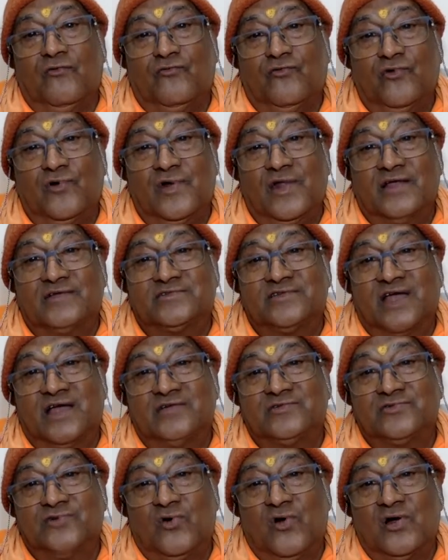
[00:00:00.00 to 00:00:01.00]
Fullness
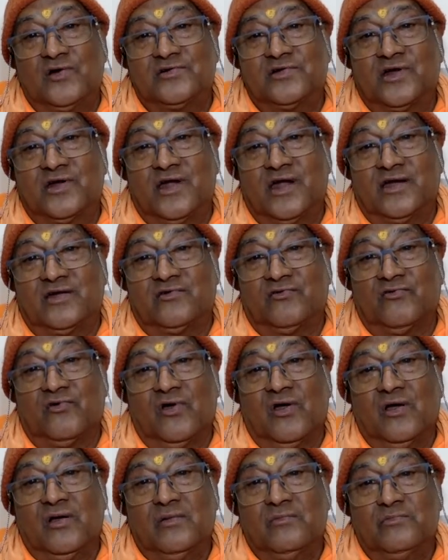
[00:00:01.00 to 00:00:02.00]
has no alternative.
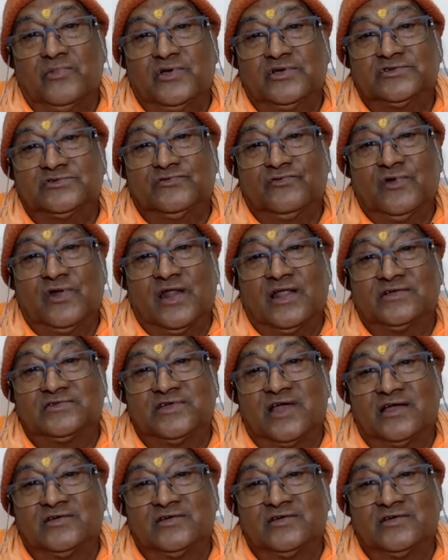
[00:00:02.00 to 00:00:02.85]
Peacefulness